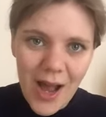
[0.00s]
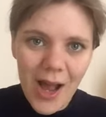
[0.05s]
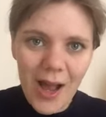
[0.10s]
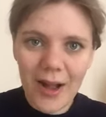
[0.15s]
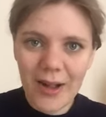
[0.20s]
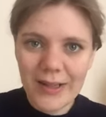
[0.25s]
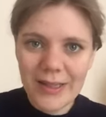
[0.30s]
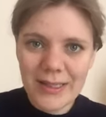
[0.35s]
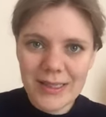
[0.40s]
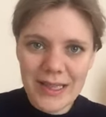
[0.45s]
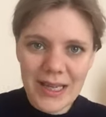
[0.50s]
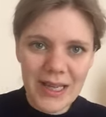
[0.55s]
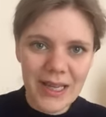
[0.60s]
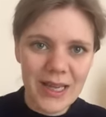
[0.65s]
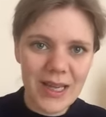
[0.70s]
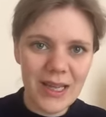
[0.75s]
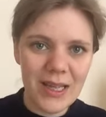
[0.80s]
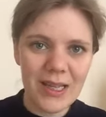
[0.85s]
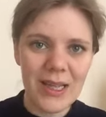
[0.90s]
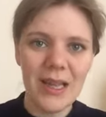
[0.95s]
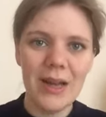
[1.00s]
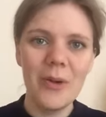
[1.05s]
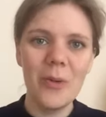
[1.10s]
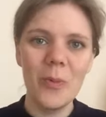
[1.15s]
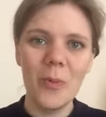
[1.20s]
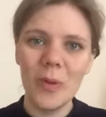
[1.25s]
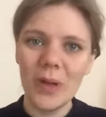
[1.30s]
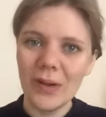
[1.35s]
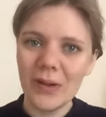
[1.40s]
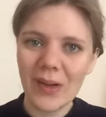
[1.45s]
I'll say it,
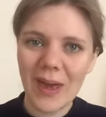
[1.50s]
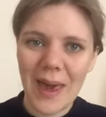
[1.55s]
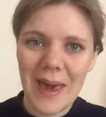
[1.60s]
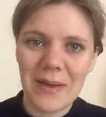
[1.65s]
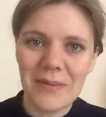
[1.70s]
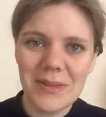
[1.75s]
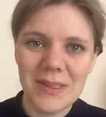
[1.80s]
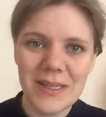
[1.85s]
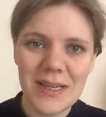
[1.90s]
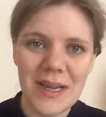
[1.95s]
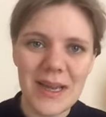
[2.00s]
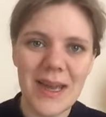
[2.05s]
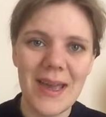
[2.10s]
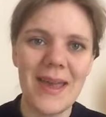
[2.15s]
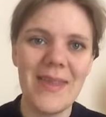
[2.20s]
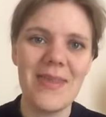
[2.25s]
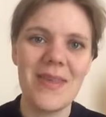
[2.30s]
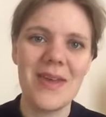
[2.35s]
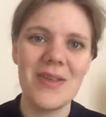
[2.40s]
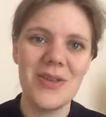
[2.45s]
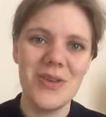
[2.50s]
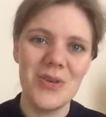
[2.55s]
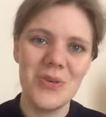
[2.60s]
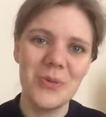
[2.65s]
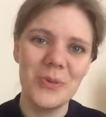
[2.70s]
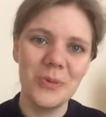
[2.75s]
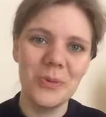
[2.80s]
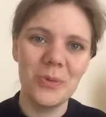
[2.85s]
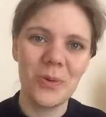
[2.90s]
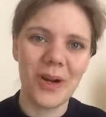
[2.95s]
we'll count it, and then
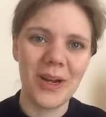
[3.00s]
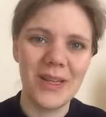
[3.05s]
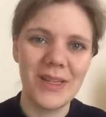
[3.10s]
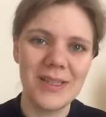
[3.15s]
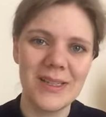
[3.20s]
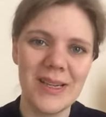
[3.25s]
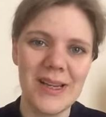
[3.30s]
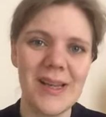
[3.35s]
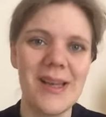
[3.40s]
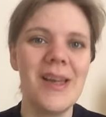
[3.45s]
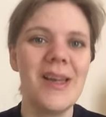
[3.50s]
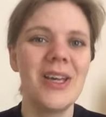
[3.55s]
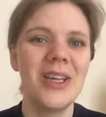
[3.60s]
you'll write it.